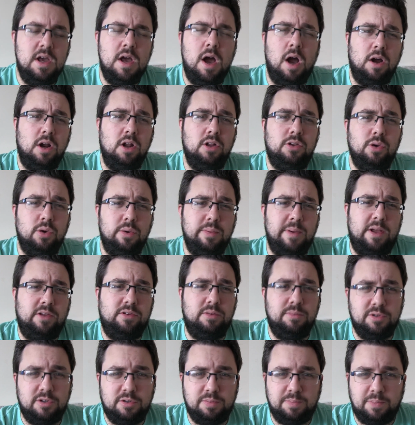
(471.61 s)
I'm going to talk about
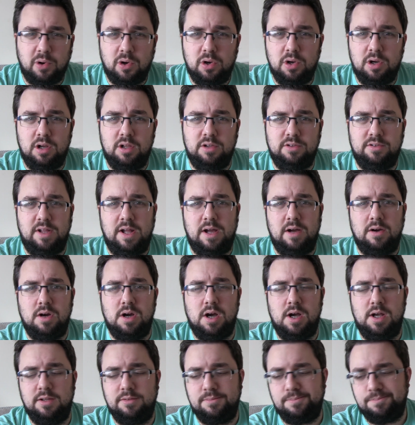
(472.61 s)
some spoilers now,
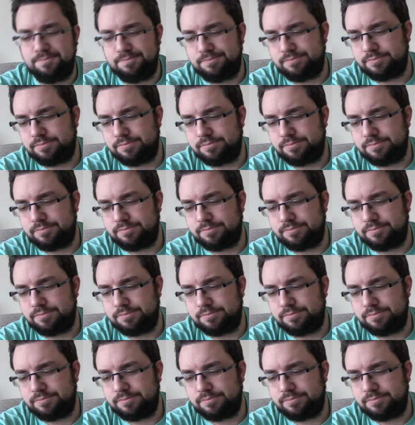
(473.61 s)
guys.